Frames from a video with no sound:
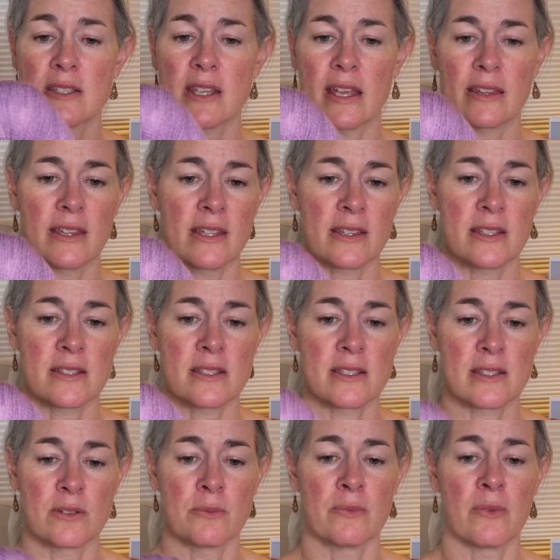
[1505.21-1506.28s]
I think this
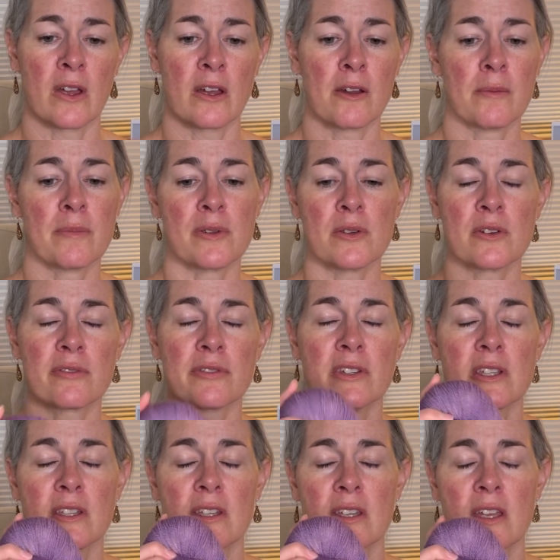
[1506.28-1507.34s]
is a
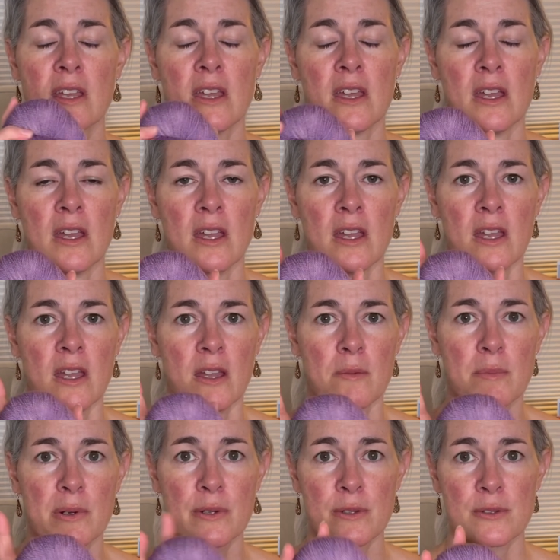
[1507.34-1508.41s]
beautifully
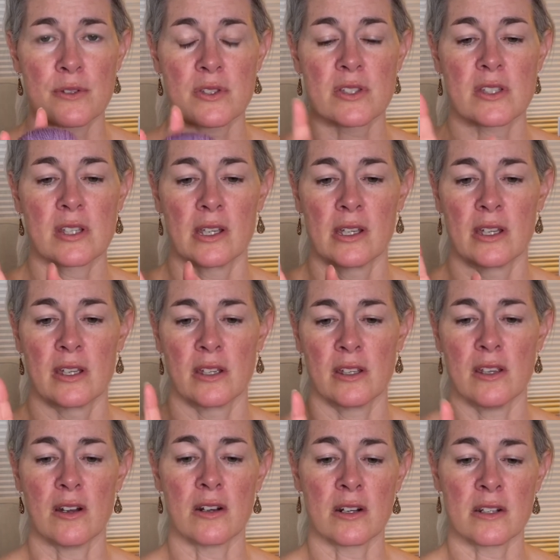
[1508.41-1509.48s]
produced
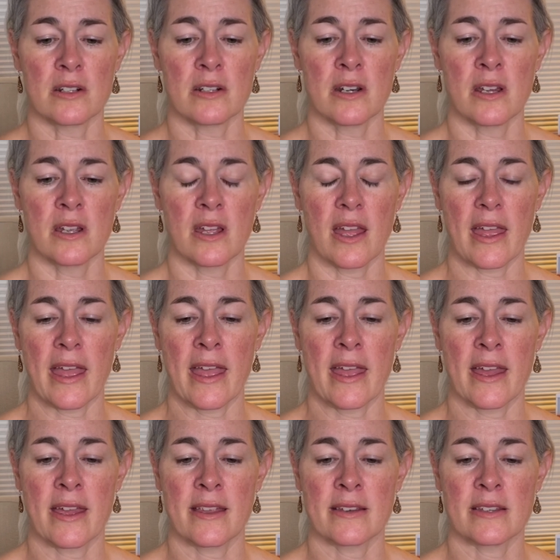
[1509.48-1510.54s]
yarn,
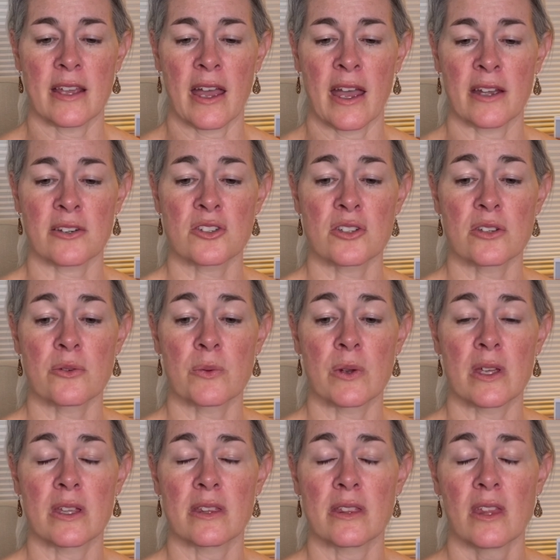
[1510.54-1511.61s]
and actually
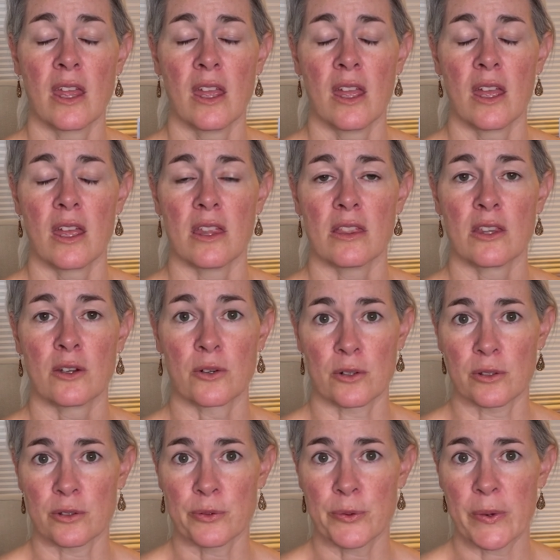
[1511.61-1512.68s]
with The
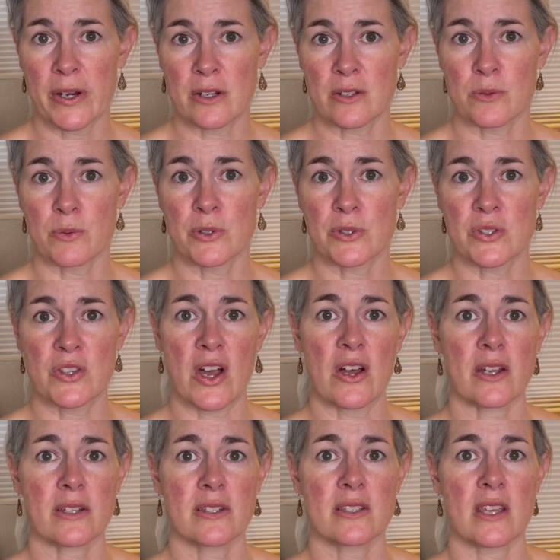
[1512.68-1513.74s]
Girl Who Wears Wool
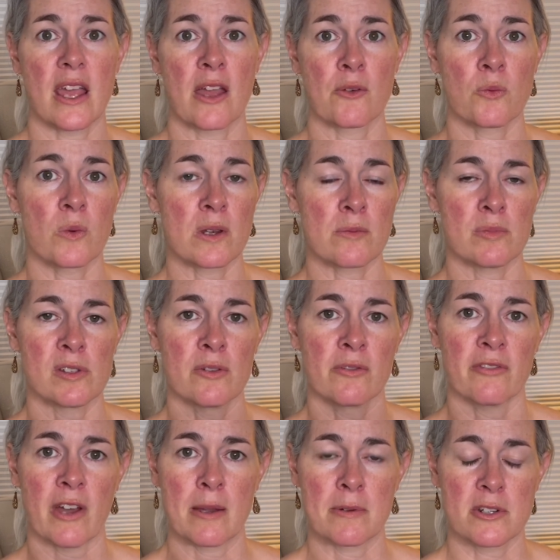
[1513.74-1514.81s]
Socks and Windblown
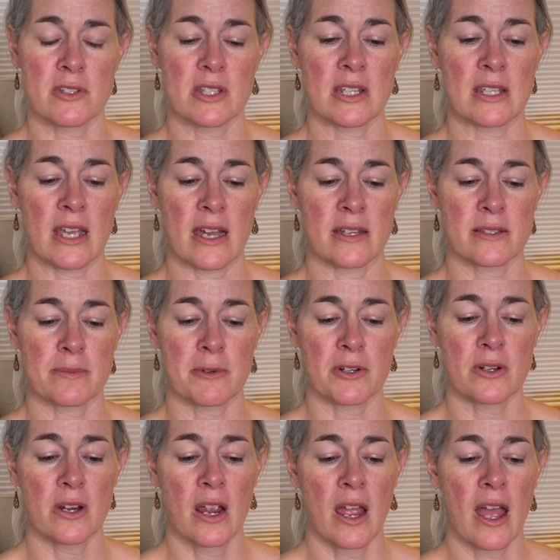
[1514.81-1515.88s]
Fibers in
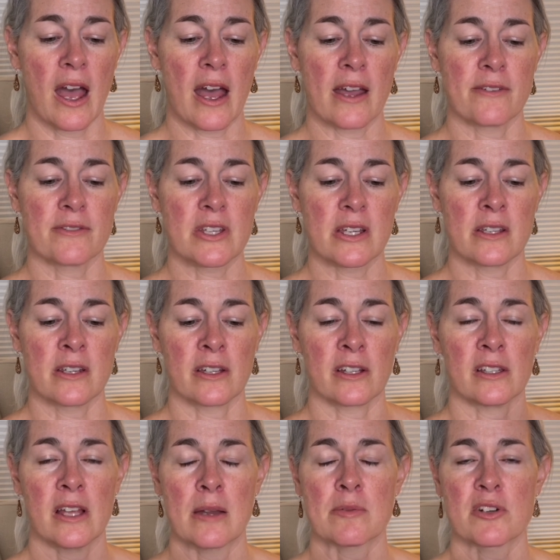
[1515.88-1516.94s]
Casper, I've done a
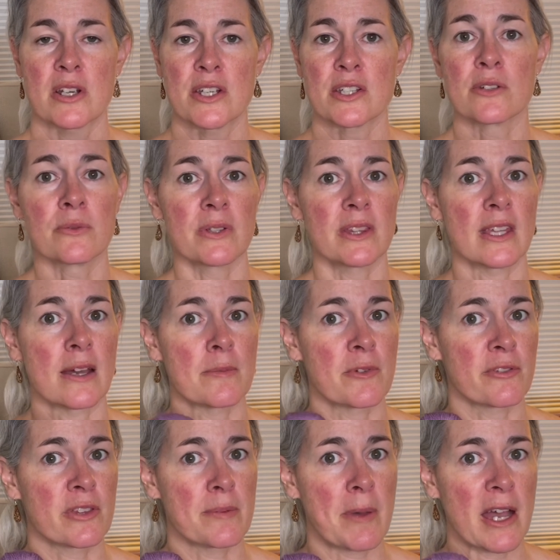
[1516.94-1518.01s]
collaboration with them
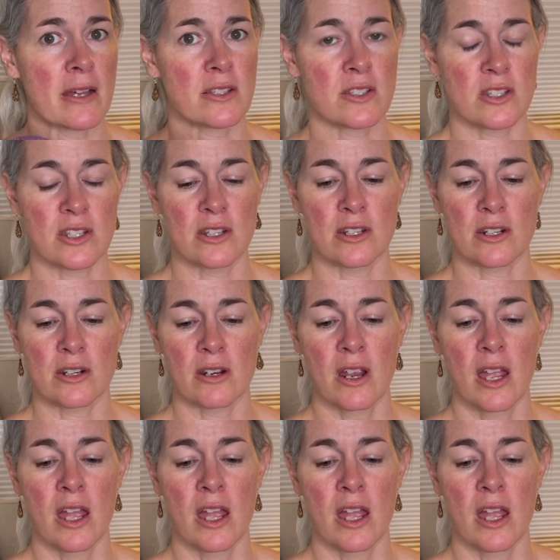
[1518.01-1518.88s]
over the past year,